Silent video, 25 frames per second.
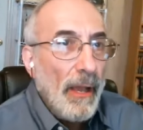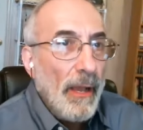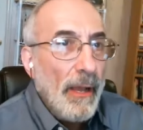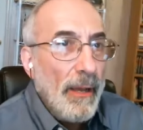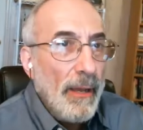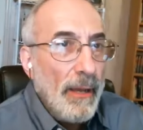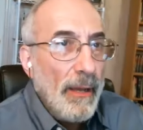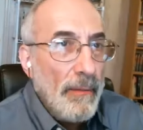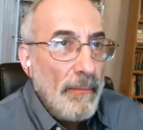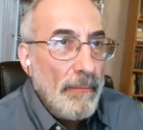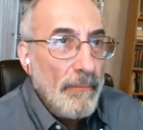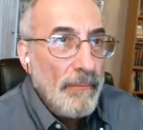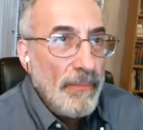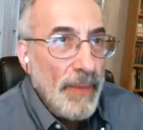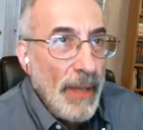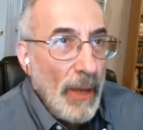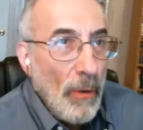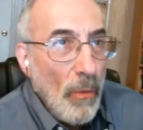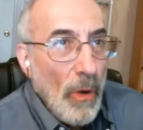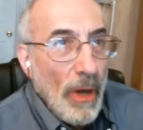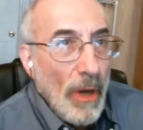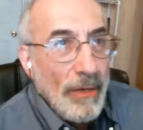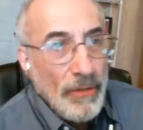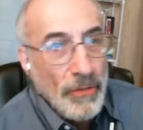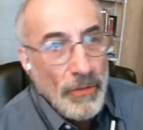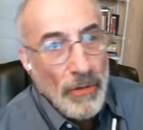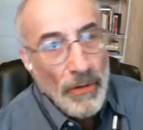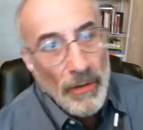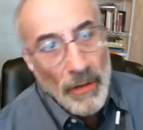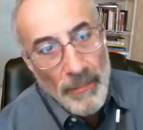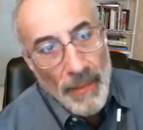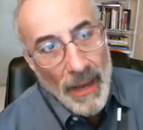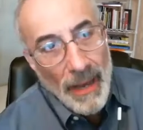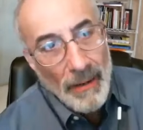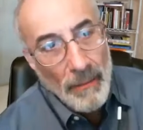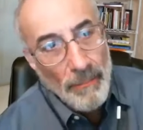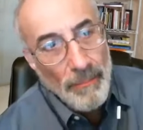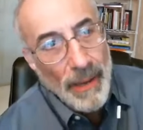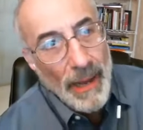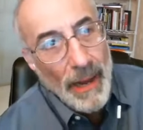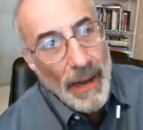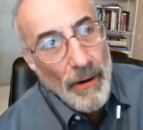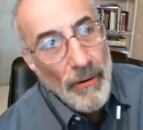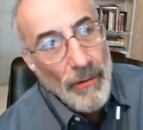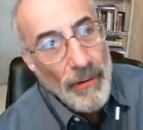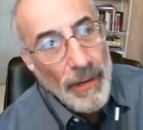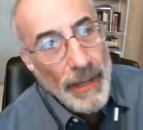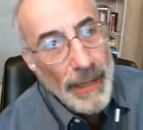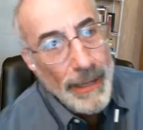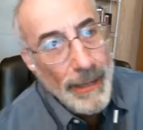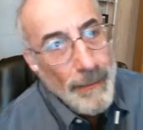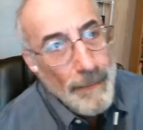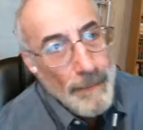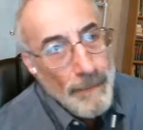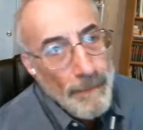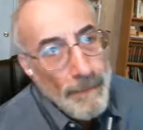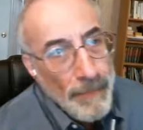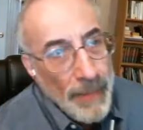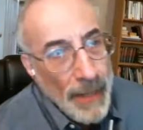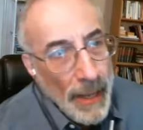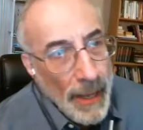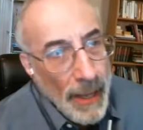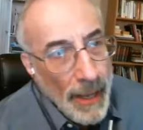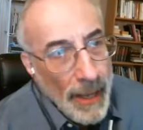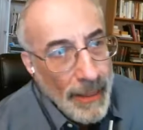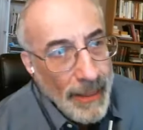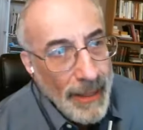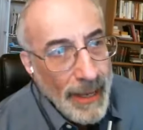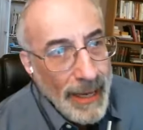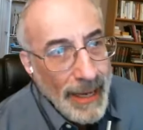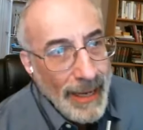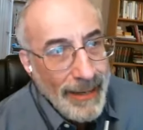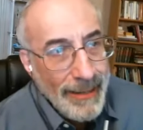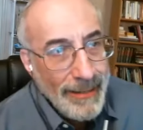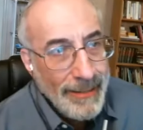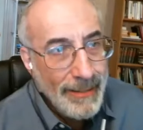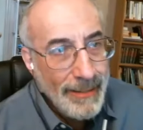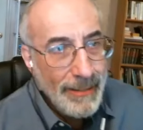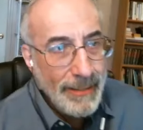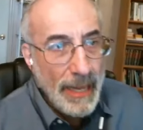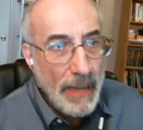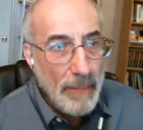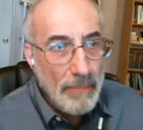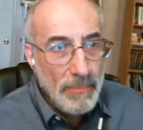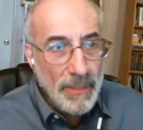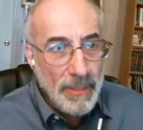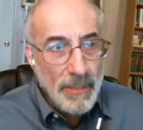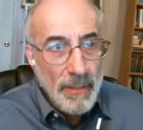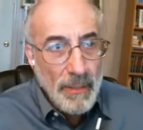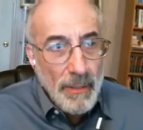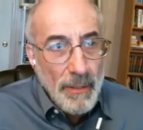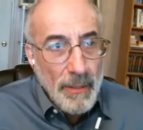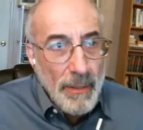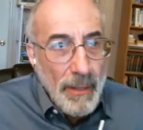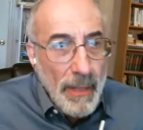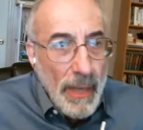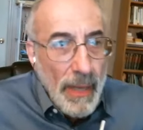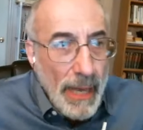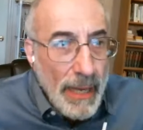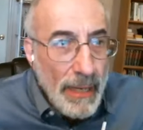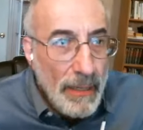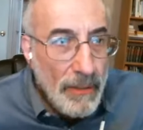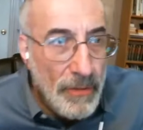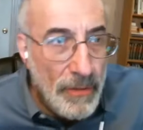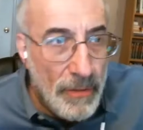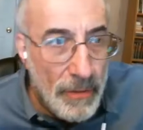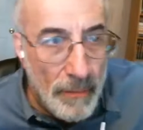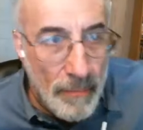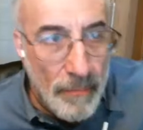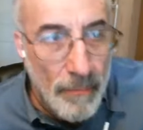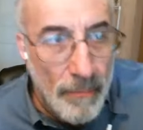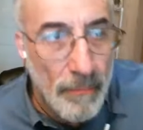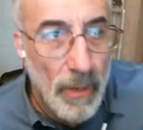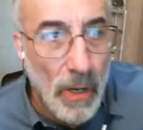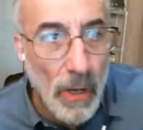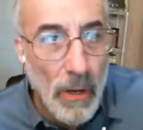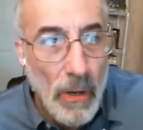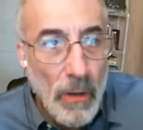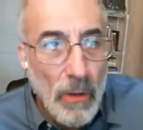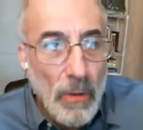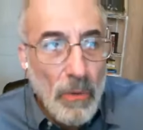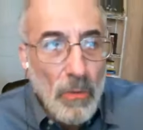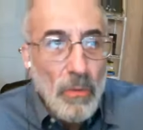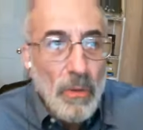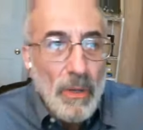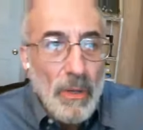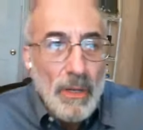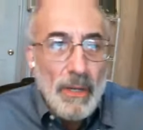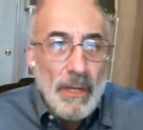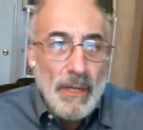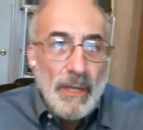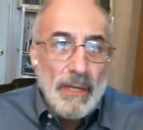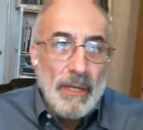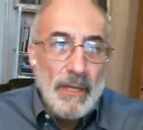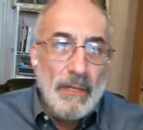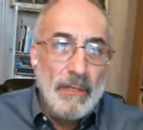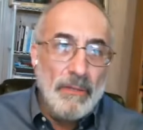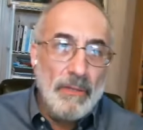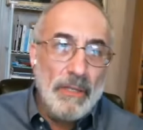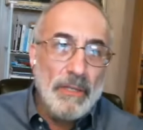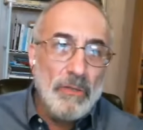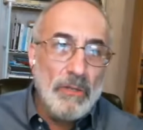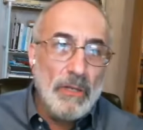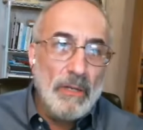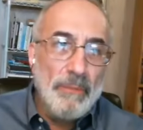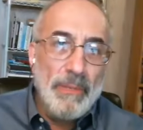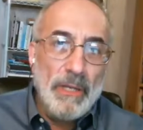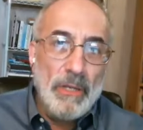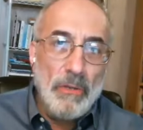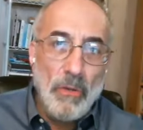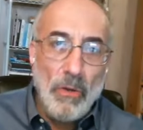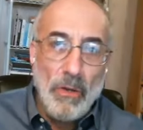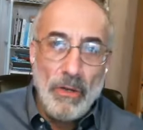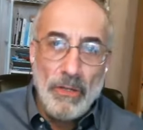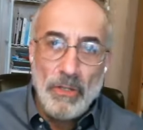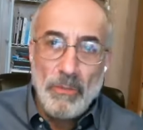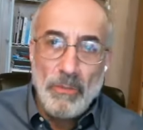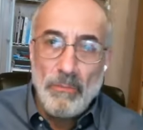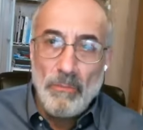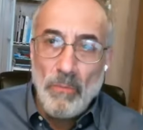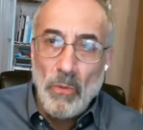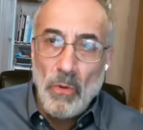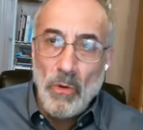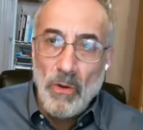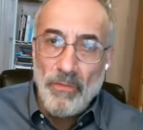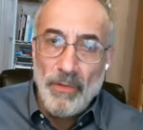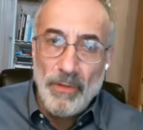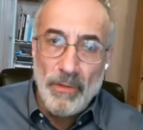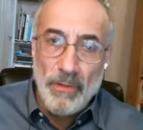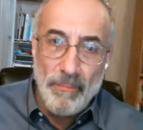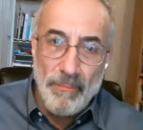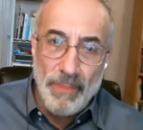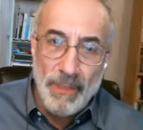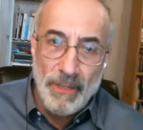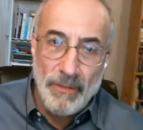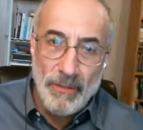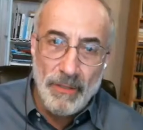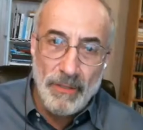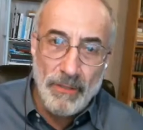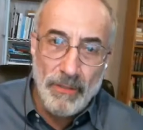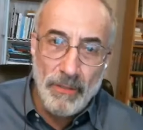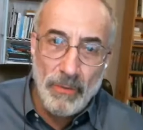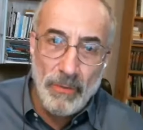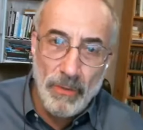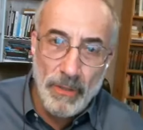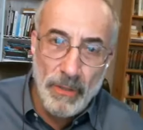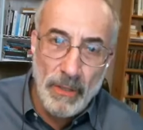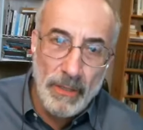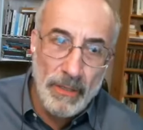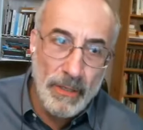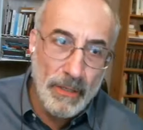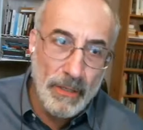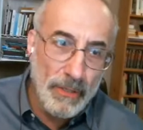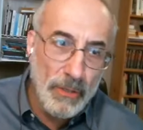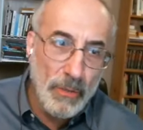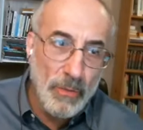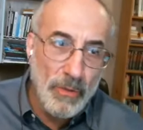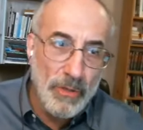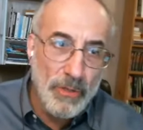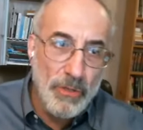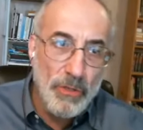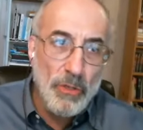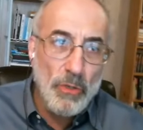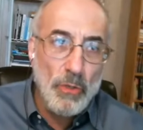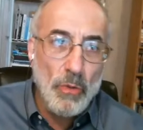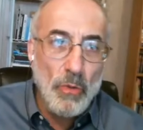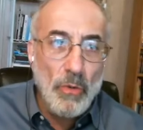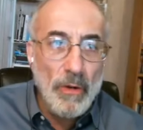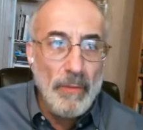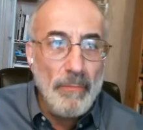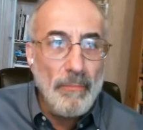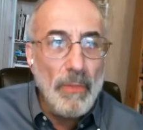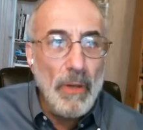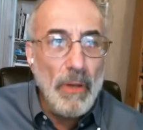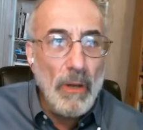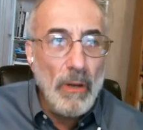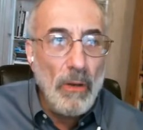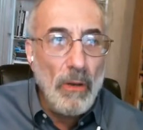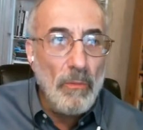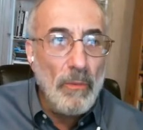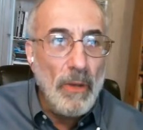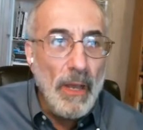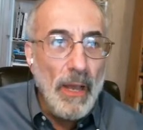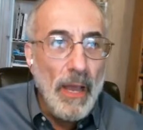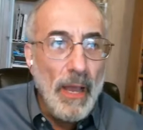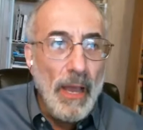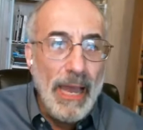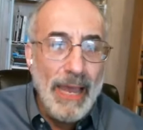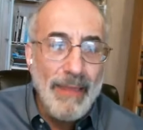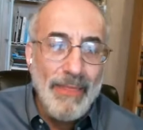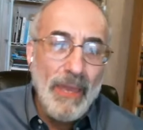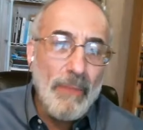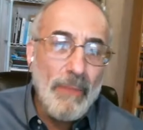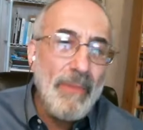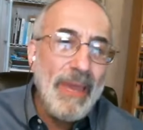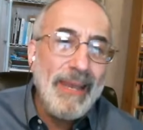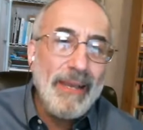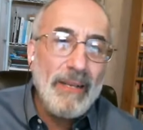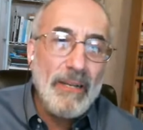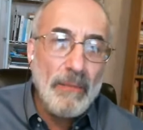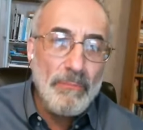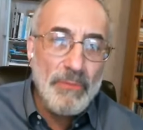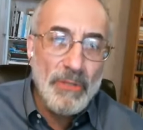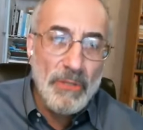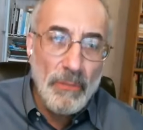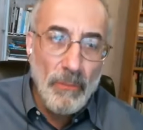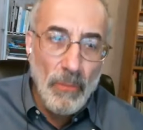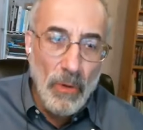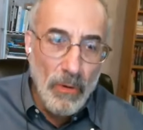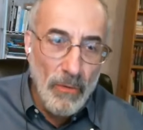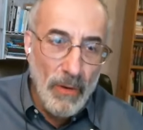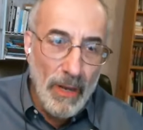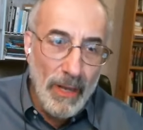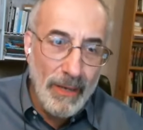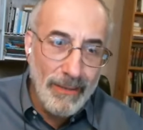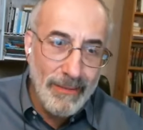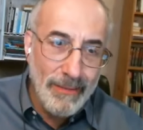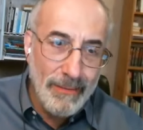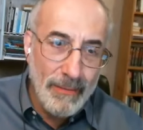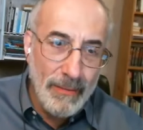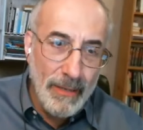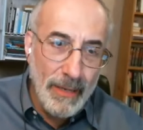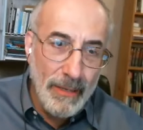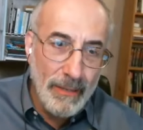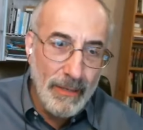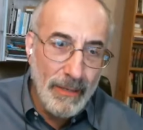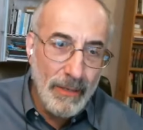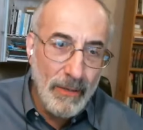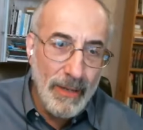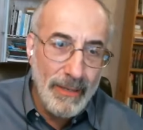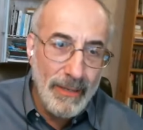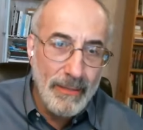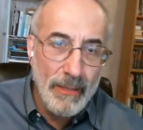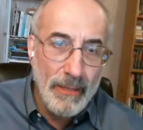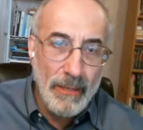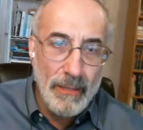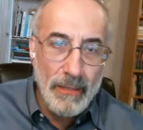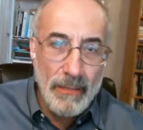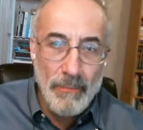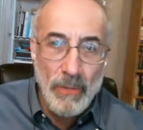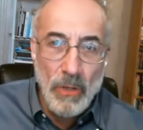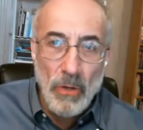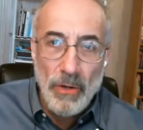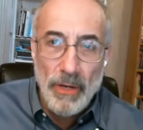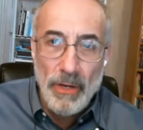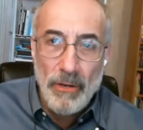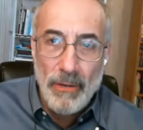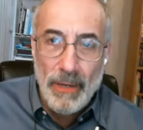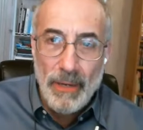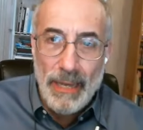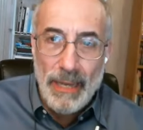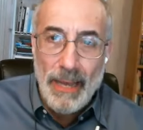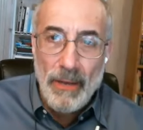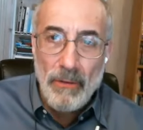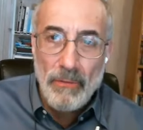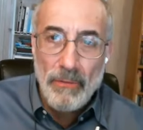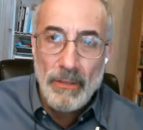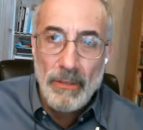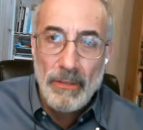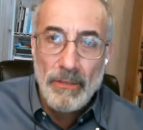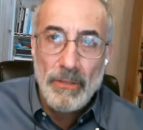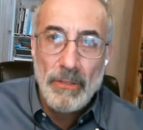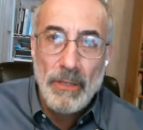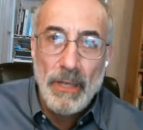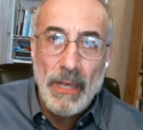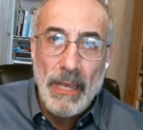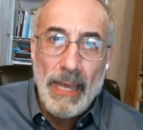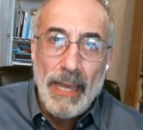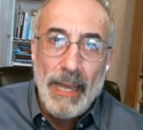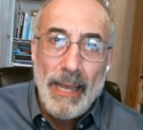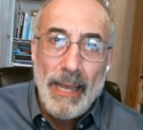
um, they want a certain amount of parity. They accept that Mo is, is going to be cost more for the business to to insure Mo, and they make it up somewhere else. I you know I tell them go to your accountant,